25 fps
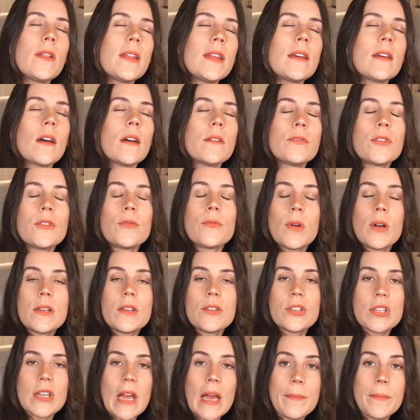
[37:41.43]
cover
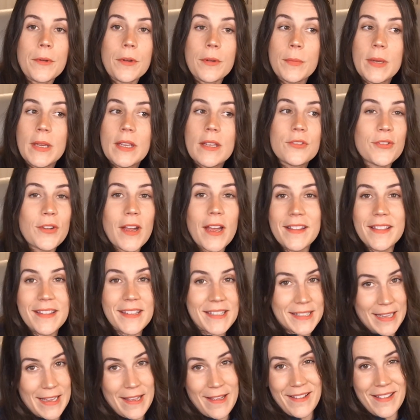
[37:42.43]
one chapter, and we can drag
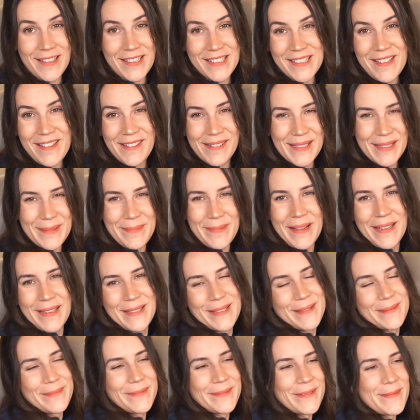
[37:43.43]
this out as long as
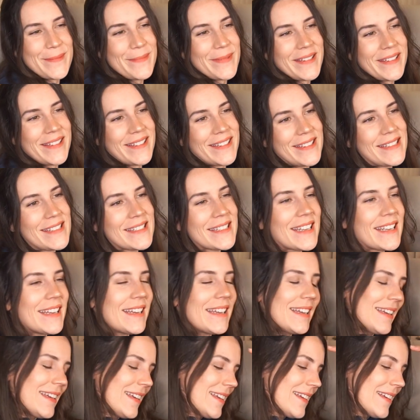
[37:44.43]
possible because,
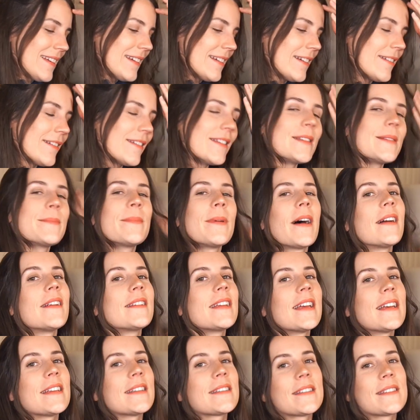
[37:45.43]
this
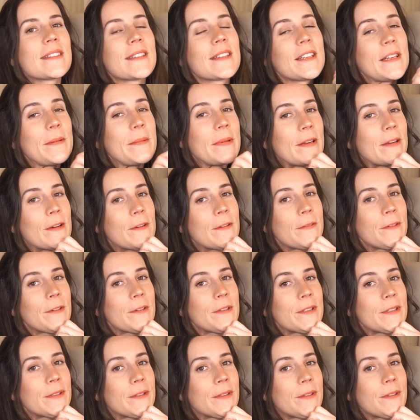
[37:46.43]
podcast is going to be
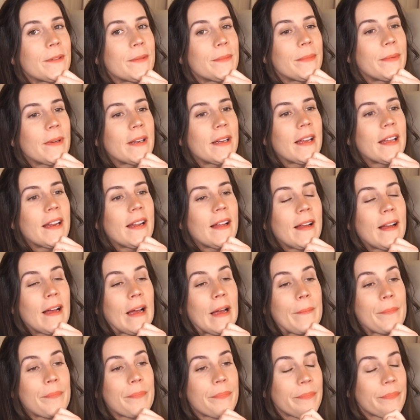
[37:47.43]
over soon. But,
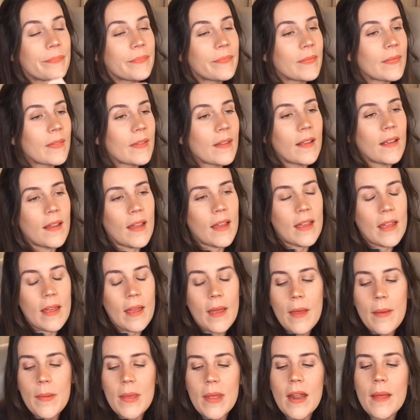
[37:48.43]
I
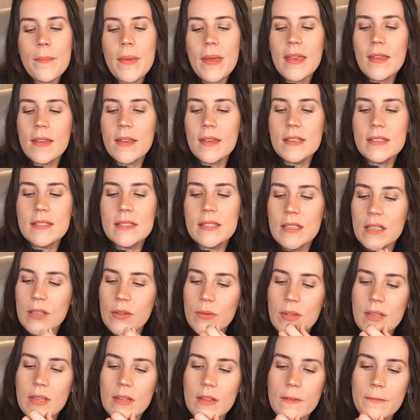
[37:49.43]
mean, I may
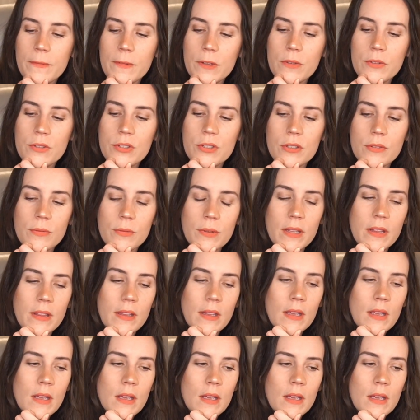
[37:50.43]
continue it in the future with